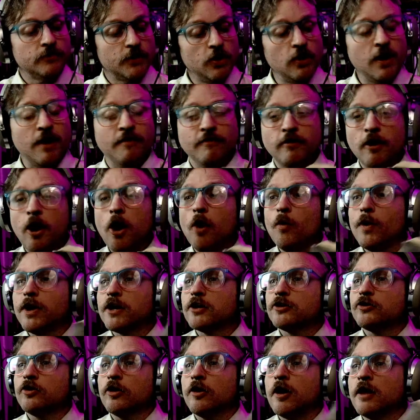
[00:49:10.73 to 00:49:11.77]
You never know. We
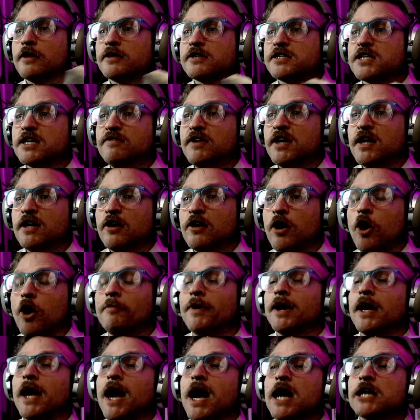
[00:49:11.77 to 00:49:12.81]
could turn on the T V and go,
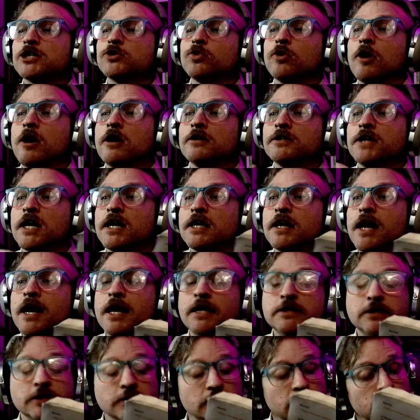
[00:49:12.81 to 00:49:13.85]
oh my gosh, we're all dead,
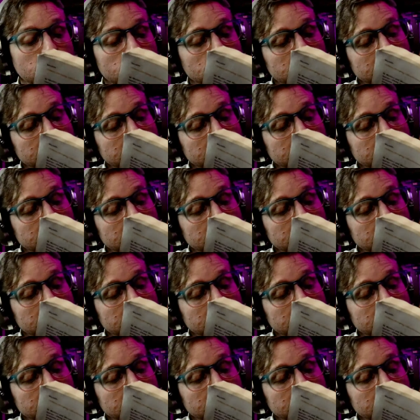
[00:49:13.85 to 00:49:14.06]
guys.